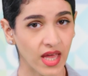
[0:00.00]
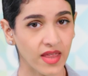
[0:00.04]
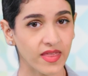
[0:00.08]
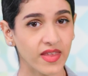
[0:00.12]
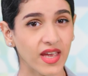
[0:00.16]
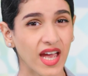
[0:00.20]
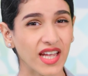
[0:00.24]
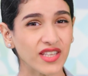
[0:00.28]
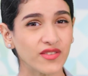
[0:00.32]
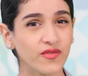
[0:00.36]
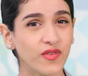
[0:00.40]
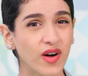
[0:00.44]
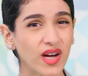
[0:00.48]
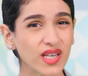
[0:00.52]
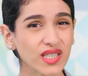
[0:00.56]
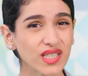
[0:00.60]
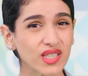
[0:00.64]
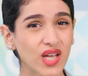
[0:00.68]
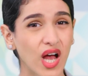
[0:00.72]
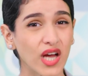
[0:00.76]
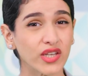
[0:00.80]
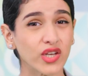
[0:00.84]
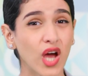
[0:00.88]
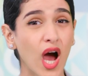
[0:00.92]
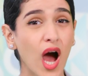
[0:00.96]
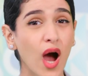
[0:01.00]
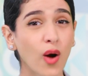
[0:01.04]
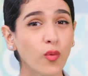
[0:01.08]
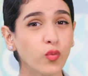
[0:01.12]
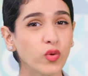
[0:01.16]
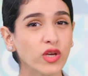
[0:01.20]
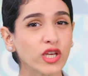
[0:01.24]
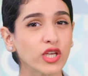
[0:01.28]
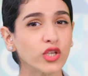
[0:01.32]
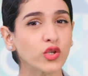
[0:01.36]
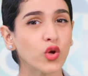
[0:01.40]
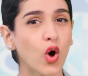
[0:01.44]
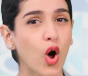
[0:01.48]
the advice on how
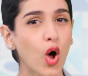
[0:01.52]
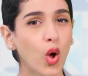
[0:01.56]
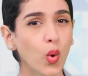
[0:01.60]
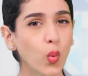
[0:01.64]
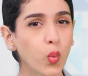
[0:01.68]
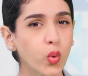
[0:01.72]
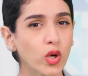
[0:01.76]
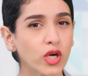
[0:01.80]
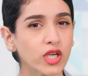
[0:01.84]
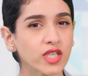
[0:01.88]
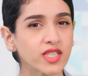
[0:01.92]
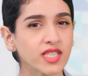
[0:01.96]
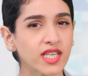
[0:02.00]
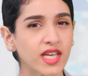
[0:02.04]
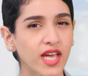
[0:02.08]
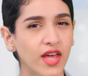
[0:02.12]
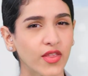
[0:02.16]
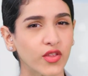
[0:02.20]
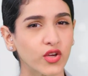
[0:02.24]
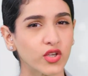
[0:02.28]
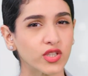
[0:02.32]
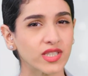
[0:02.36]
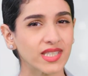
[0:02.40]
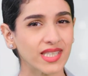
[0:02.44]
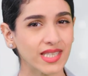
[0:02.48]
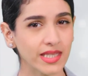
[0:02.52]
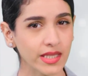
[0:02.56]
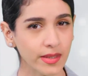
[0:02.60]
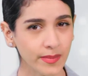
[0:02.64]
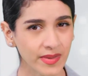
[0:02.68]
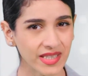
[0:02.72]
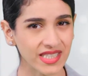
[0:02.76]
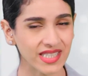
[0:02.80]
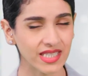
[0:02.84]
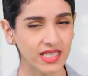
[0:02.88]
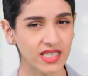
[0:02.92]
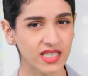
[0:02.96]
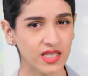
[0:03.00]
we can all work together to
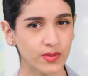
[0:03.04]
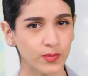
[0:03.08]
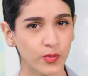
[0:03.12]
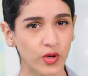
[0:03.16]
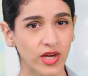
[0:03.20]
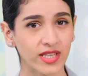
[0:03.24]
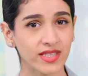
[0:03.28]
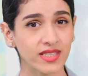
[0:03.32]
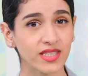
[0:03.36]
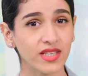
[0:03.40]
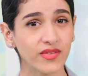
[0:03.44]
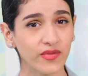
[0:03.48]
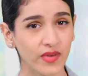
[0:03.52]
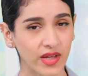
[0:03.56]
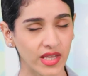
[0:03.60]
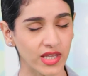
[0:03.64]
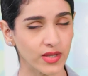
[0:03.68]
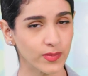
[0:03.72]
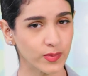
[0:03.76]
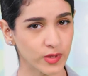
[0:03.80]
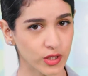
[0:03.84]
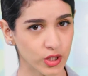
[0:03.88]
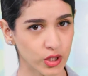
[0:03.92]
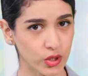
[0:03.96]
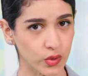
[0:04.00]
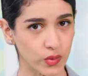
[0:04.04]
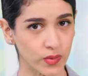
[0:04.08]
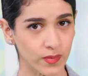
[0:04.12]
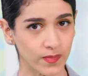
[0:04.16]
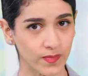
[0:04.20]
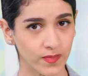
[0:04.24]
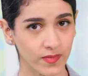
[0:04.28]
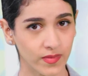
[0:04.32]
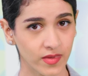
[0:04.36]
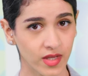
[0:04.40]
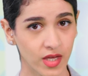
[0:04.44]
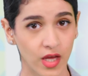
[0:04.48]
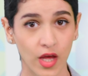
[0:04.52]
limit its spread develops too.
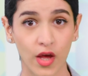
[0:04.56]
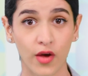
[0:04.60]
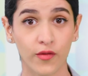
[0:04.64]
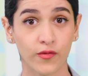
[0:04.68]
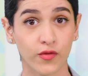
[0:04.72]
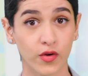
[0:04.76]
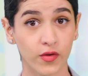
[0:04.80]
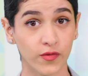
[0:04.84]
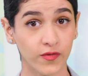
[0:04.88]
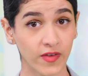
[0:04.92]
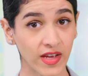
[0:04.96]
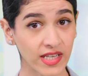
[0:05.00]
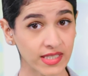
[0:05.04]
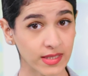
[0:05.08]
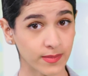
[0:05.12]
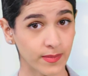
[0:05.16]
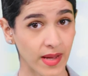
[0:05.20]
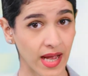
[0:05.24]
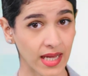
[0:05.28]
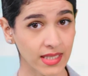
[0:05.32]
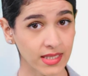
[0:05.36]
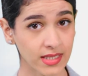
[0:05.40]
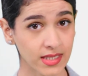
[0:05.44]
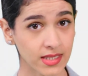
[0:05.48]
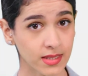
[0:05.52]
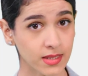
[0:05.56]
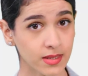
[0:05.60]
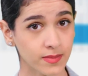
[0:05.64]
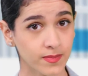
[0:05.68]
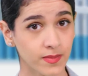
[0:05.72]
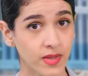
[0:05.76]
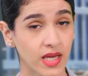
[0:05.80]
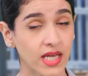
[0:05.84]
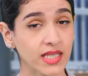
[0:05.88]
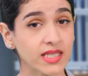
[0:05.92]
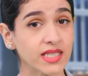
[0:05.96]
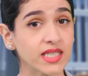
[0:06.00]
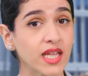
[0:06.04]
For face masks,
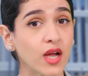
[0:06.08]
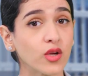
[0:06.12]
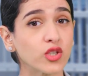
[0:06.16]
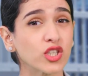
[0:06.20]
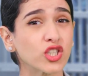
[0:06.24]
it's now